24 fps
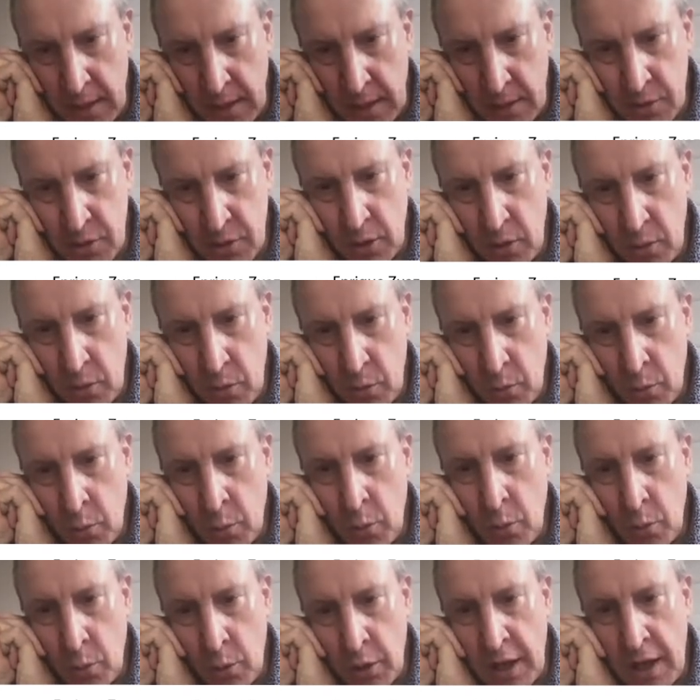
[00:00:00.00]
So
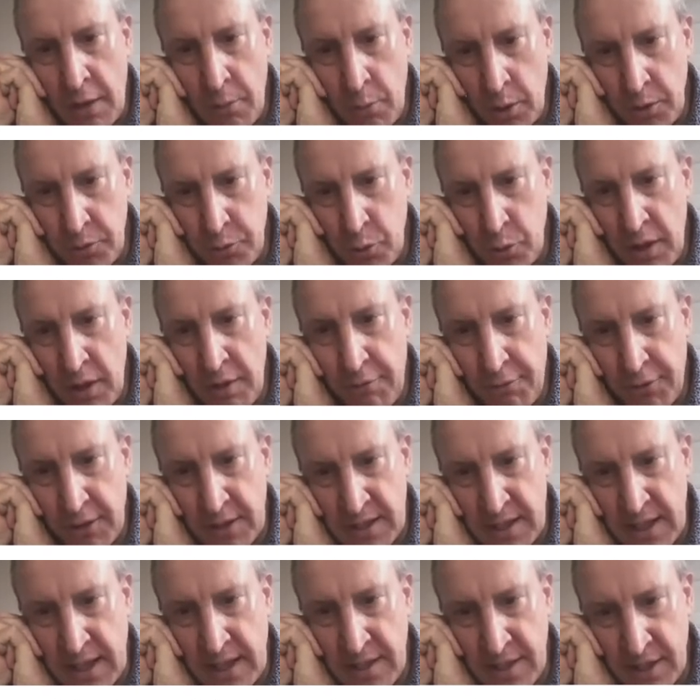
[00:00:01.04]
what I want to
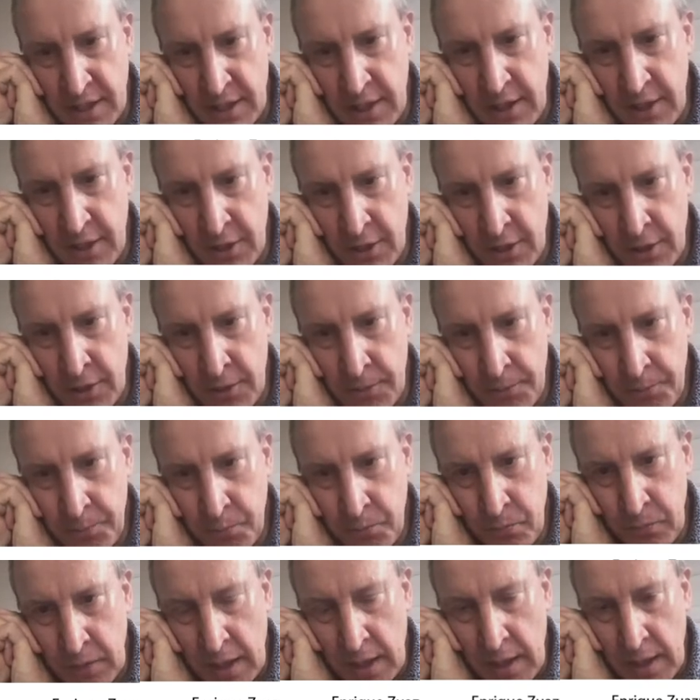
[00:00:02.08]
emphasize here
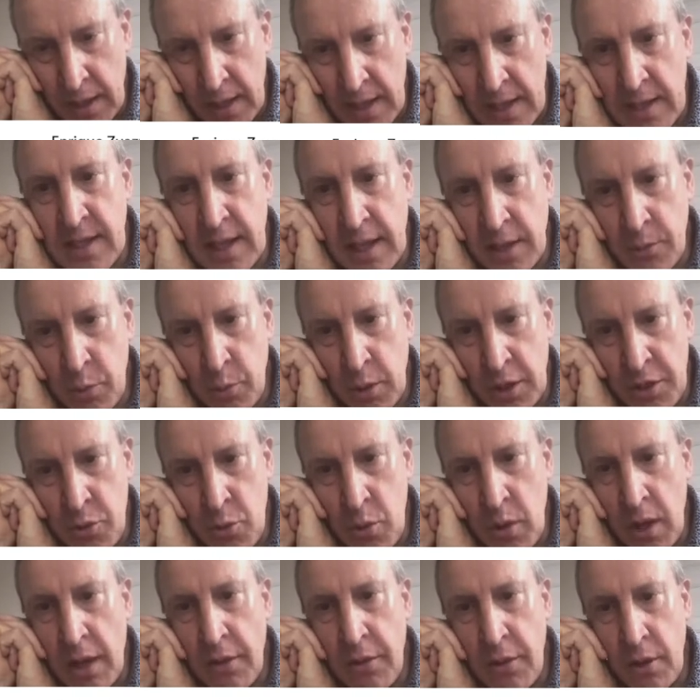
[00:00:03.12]
is that when
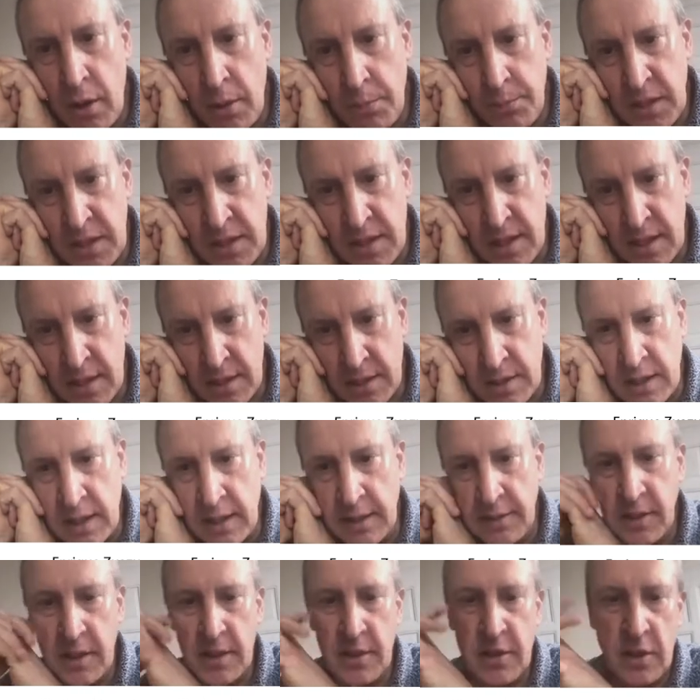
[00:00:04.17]
you adopt this
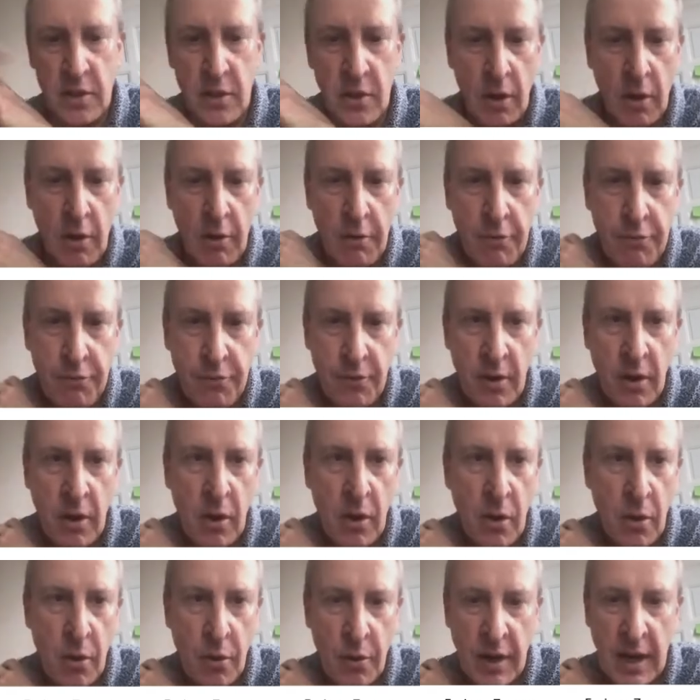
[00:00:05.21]
strategy of
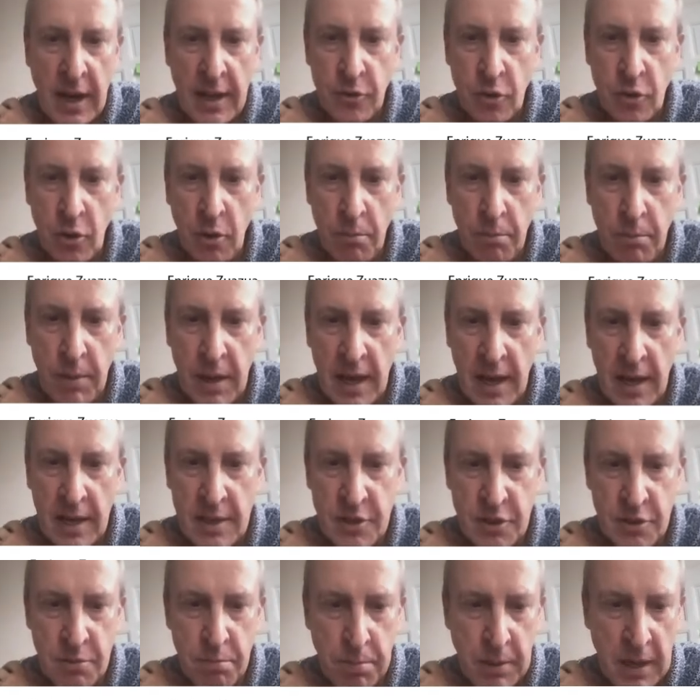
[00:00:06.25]
uh, random
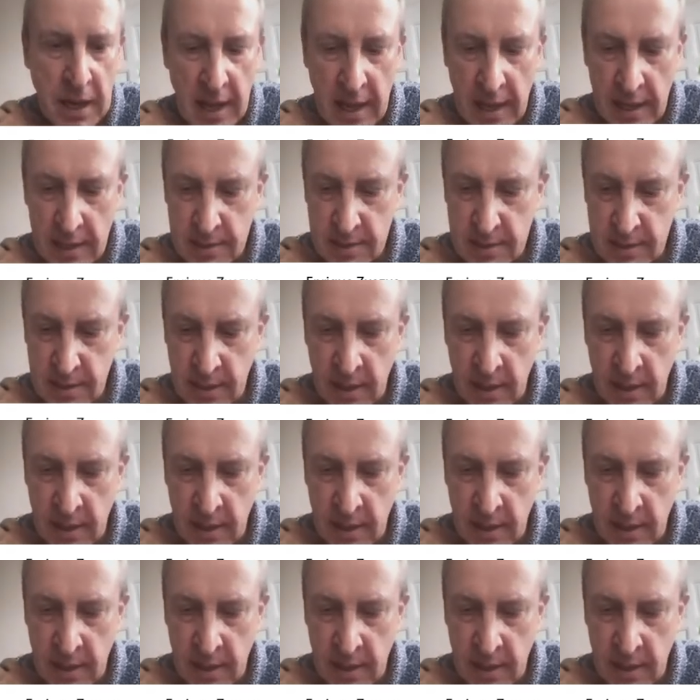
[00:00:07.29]
batch plus